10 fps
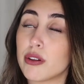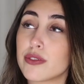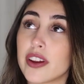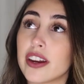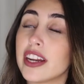was
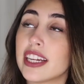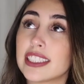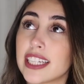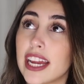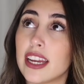very
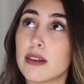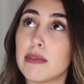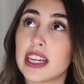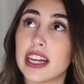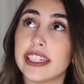excited
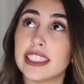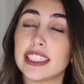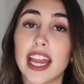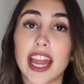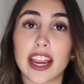because
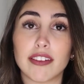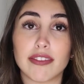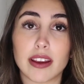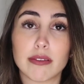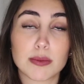a
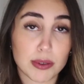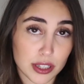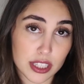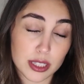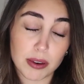famous
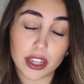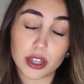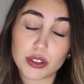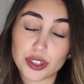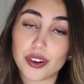person's brother
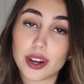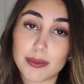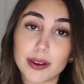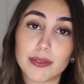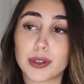was going to
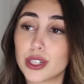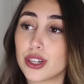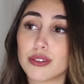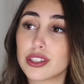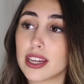be
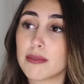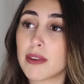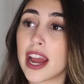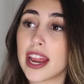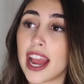producing
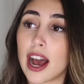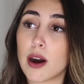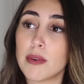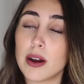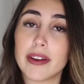my
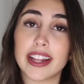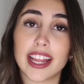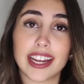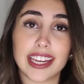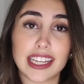album, and
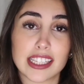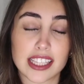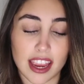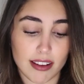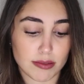then he
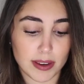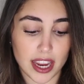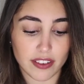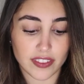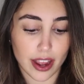scammed me
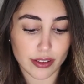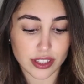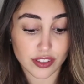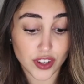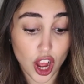out of
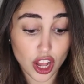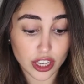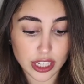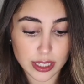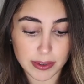thousands of
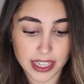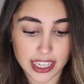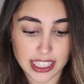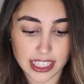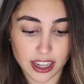dollars
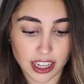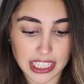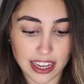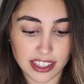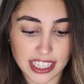because he's not
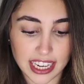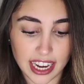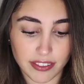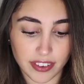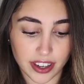talented
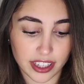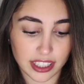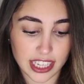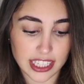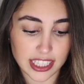and very
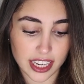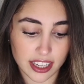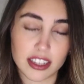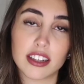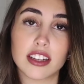lazy
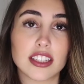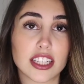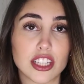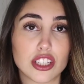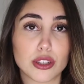and
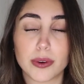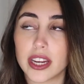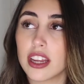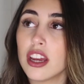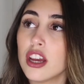addicted to weed.